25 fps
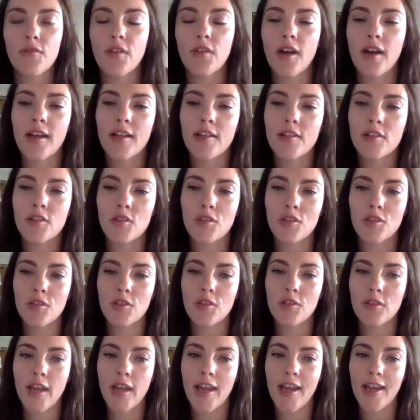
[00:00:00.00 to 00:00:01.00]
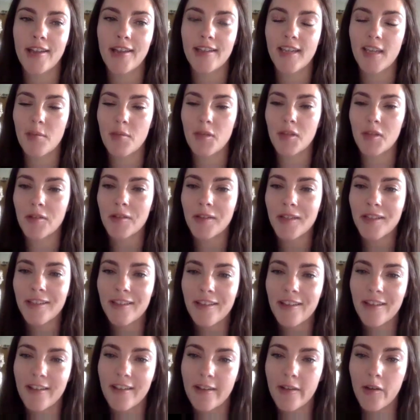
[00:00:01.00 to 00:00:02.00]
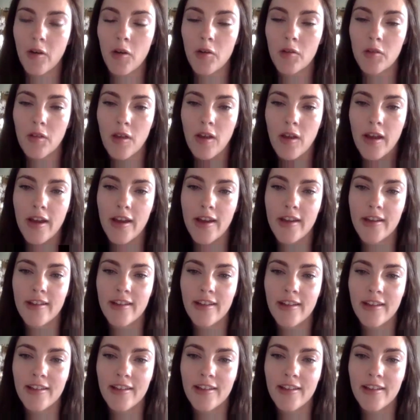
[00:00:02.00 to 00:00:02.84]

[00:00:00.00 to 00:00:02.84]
find you and Keep It Cleaner online